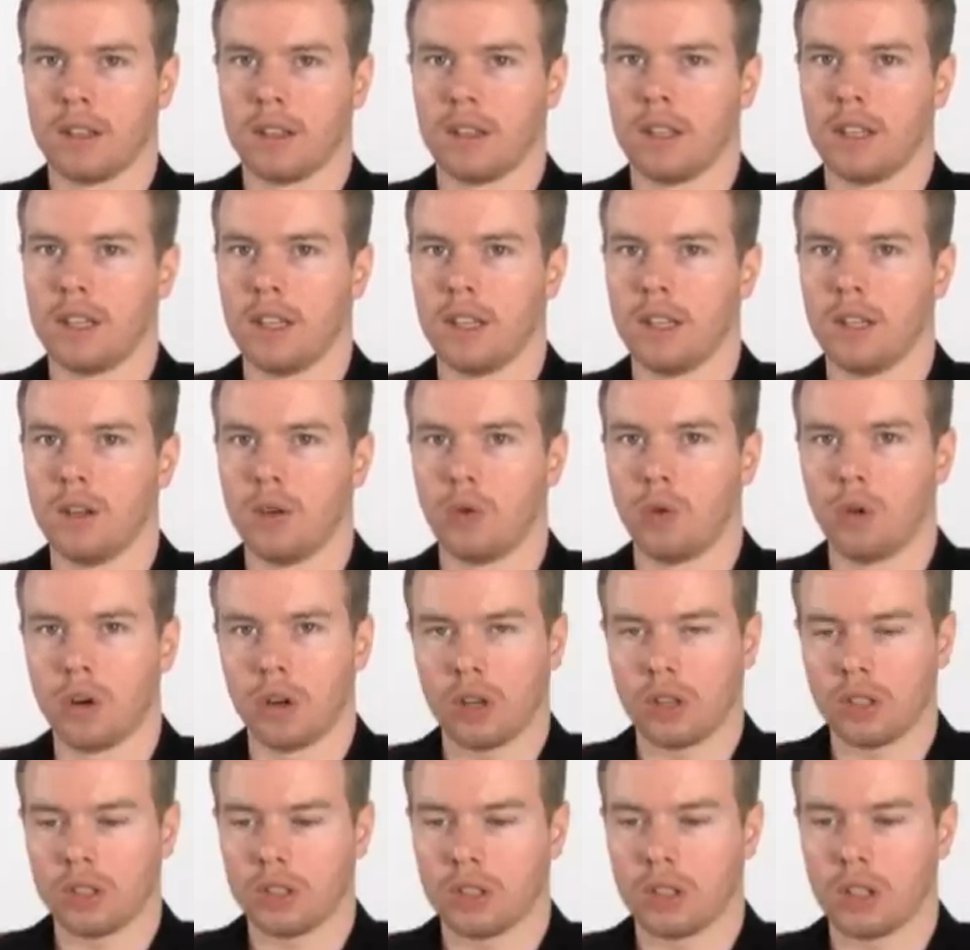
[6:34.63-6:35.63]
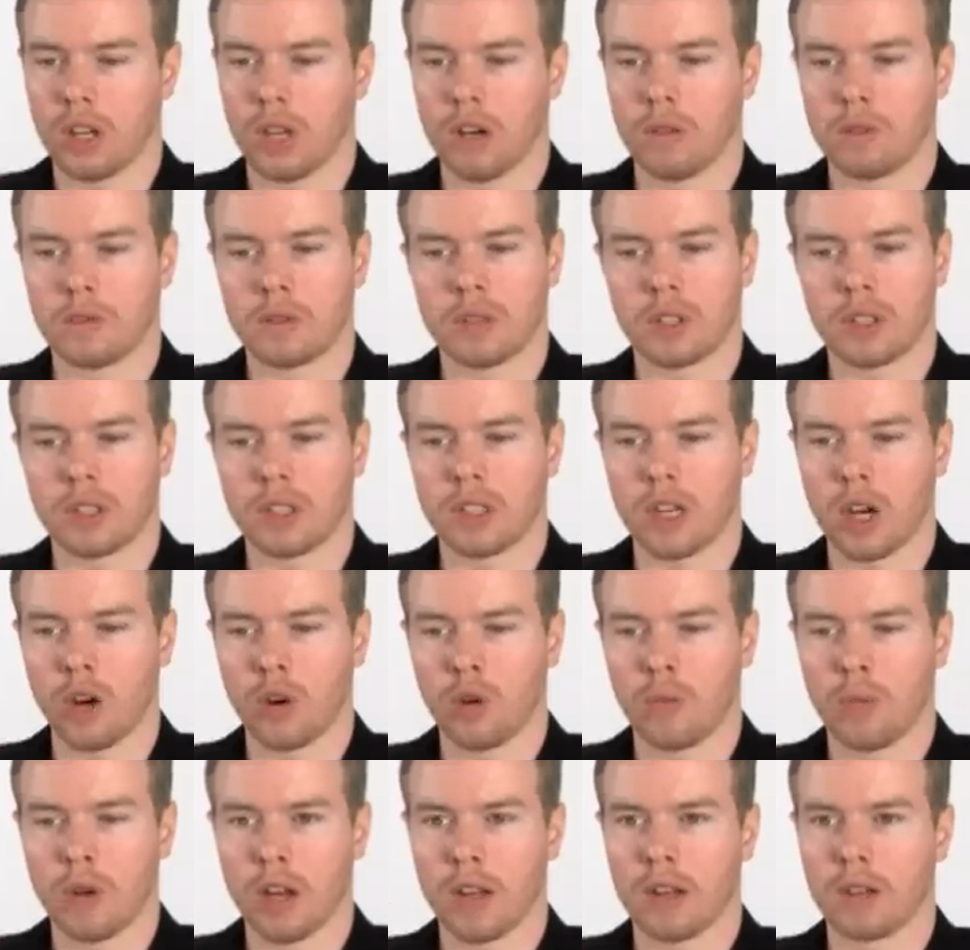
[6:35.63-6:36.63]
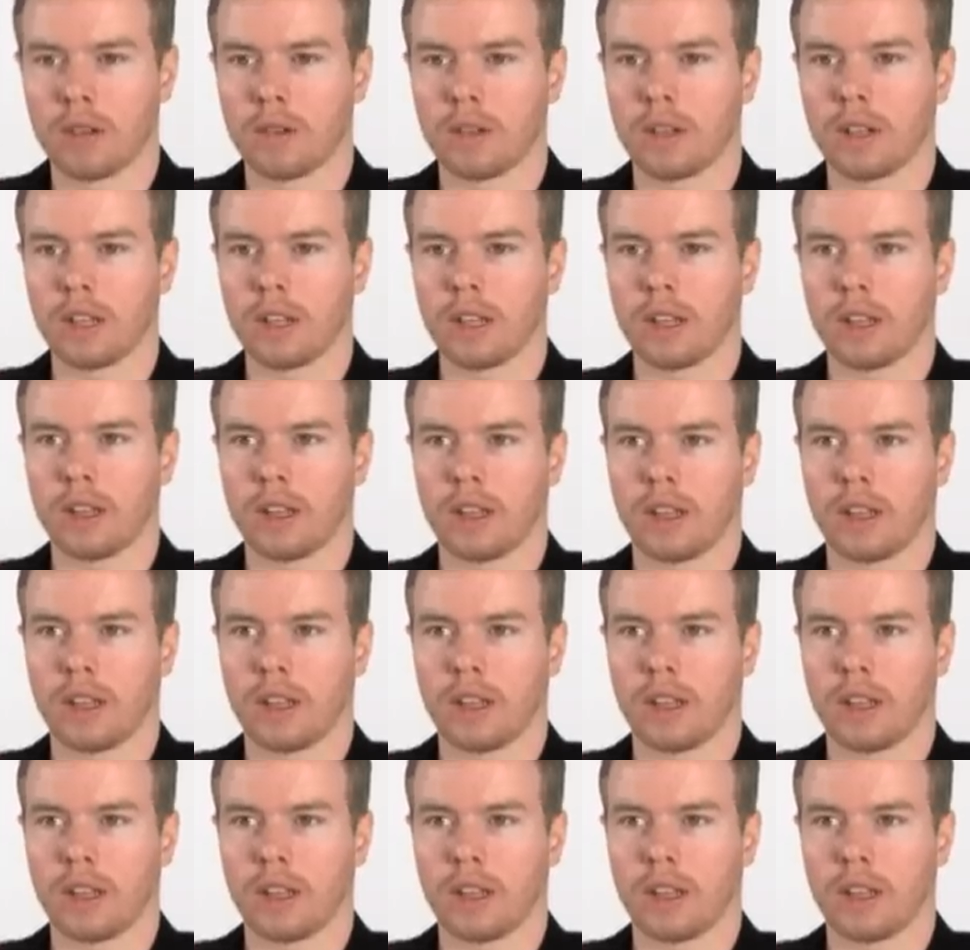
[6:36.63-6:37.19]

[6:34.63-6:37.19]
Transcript: the orcs of Saruman